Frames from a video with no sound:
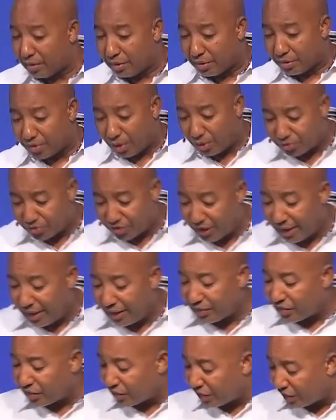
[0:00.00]
So
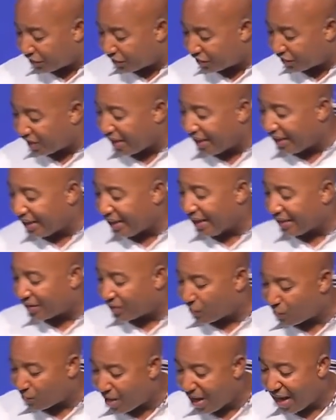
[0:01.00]
Jesus is seated at
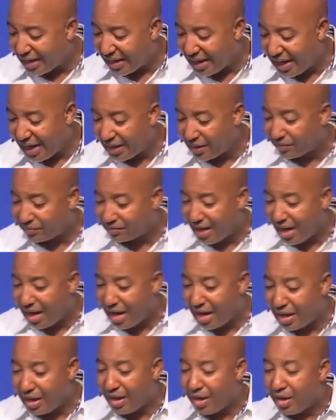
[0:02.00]
the right hand of
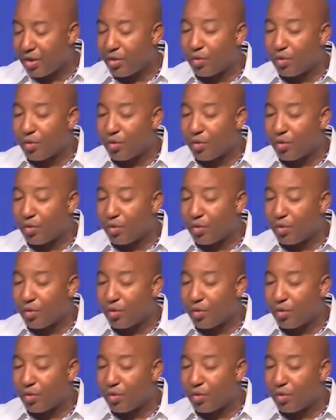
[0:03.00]
God